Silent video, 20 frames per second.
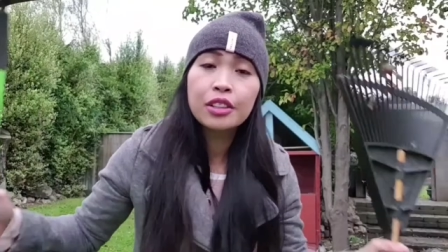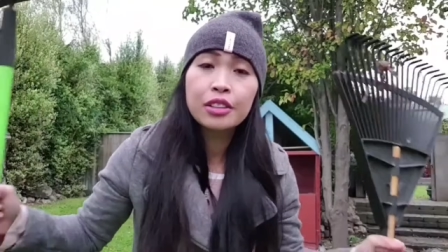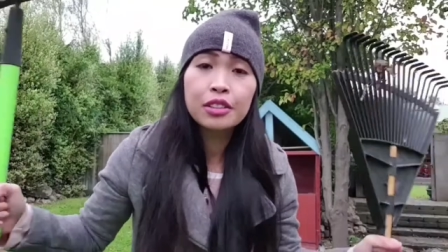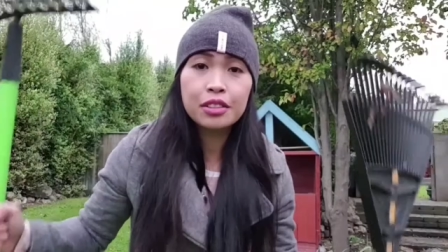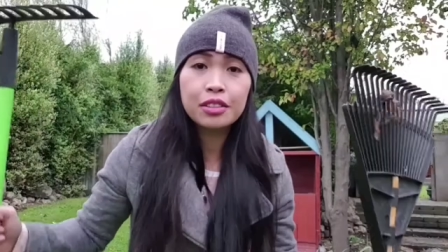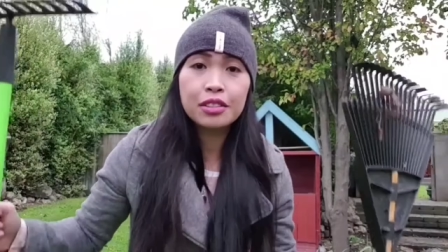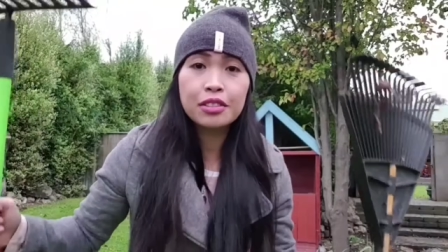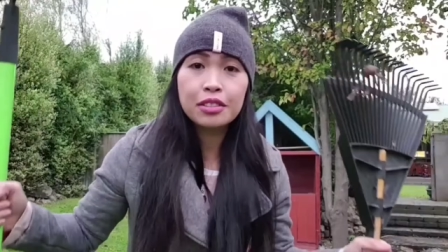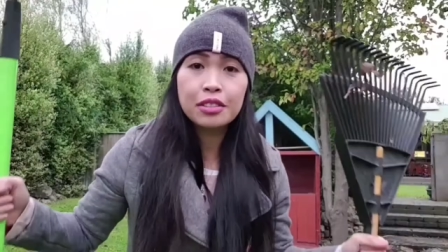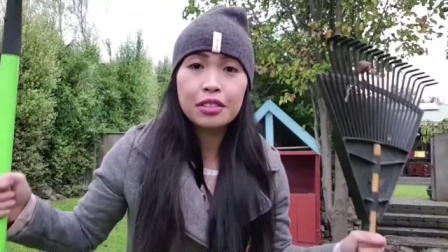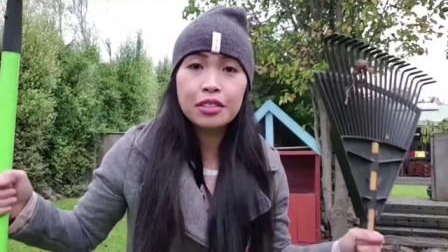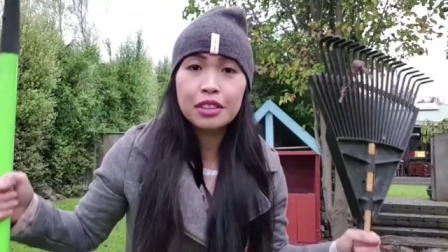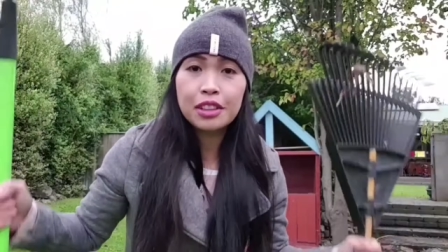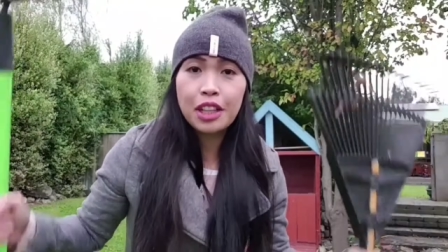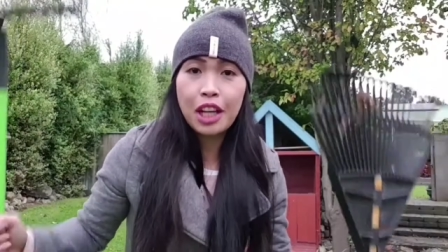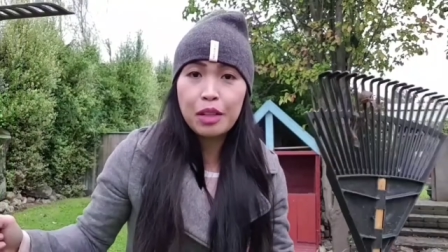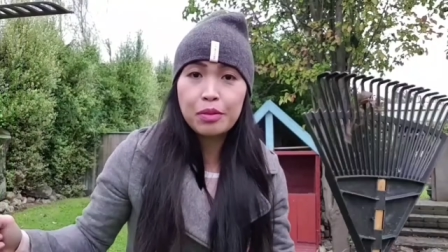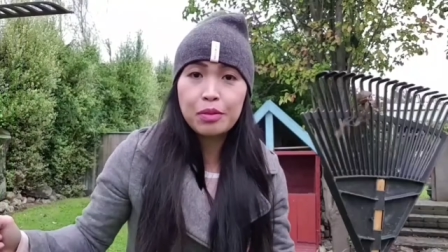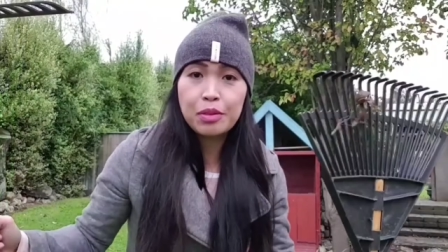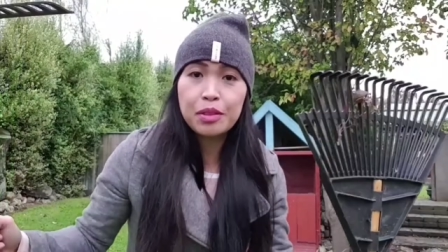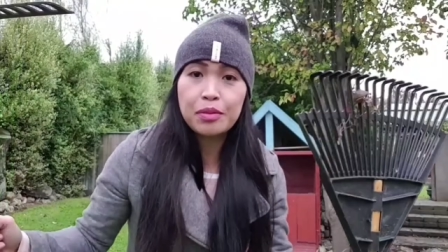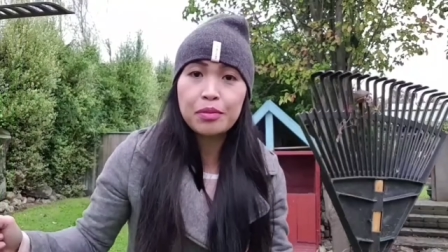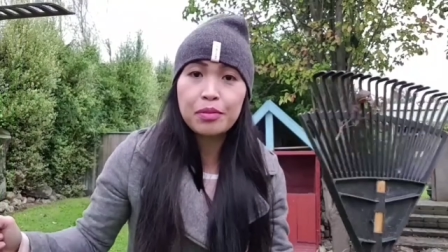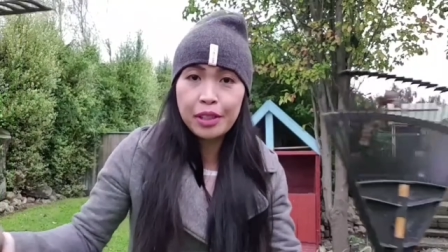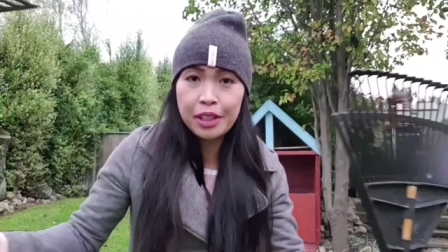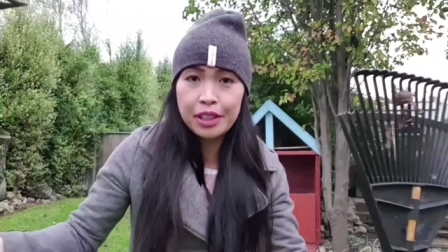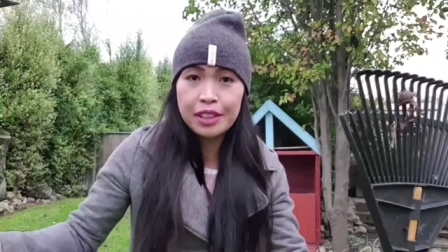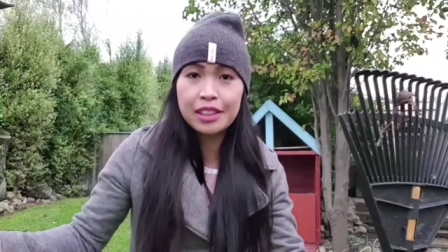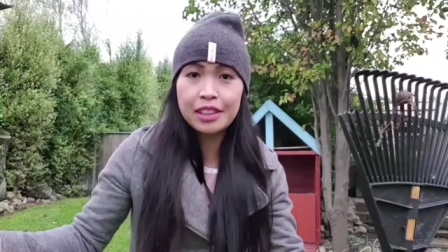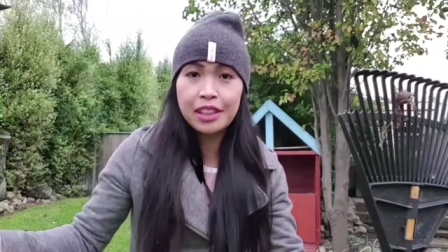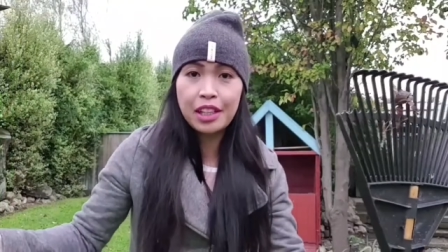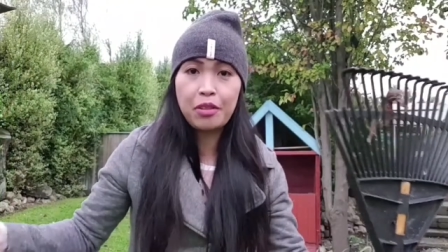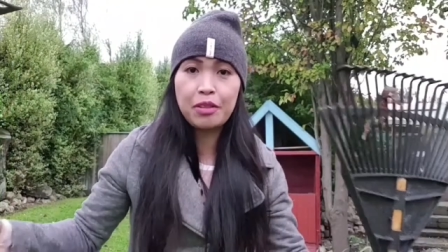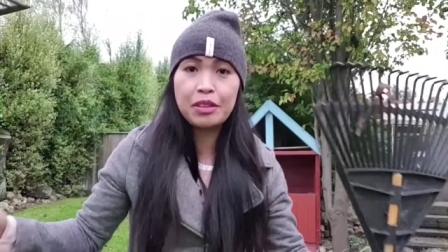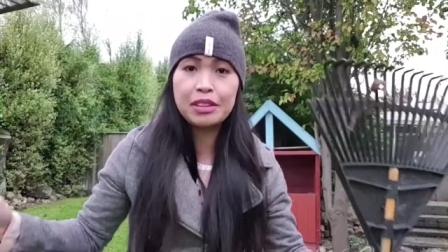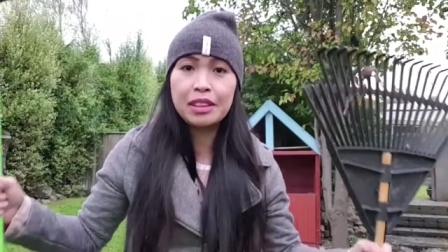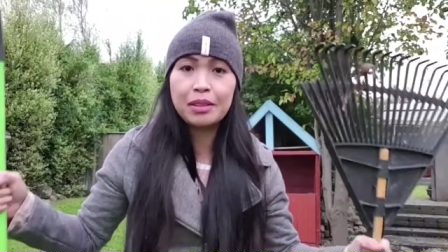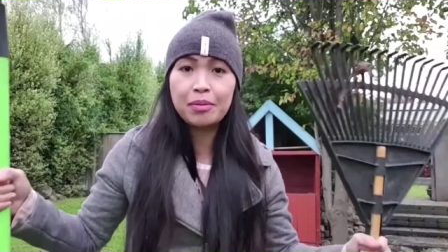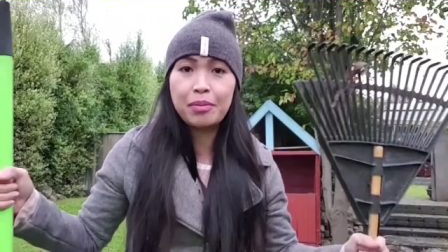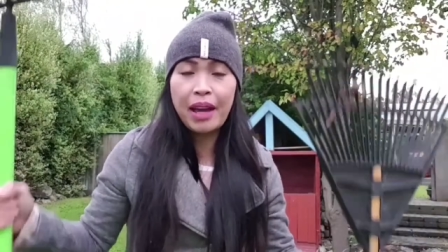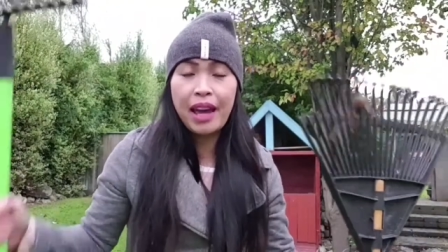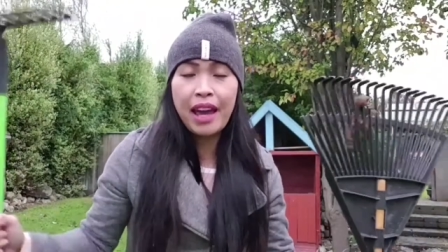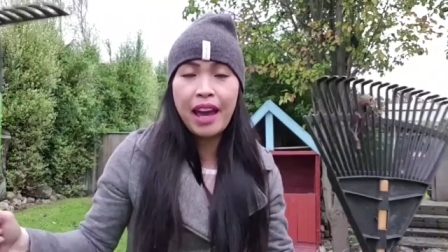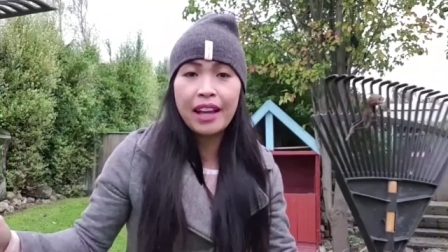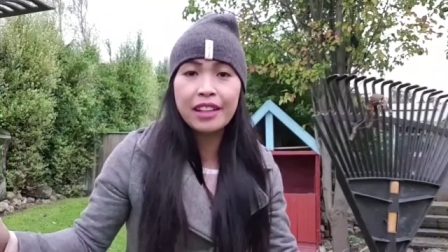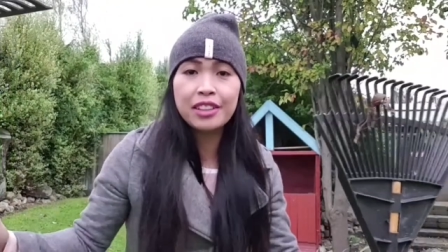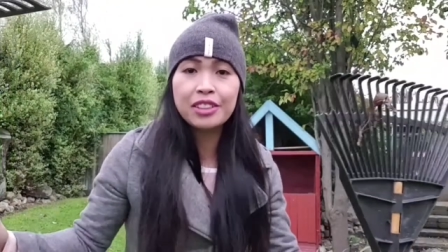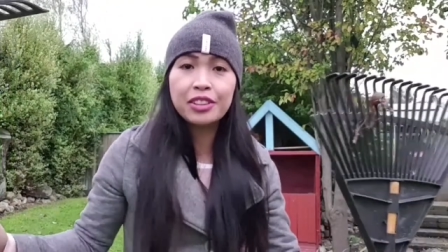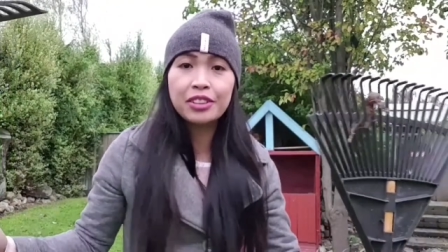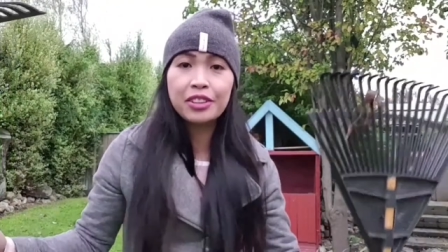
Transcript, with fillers: two types of rakes that was in my hand.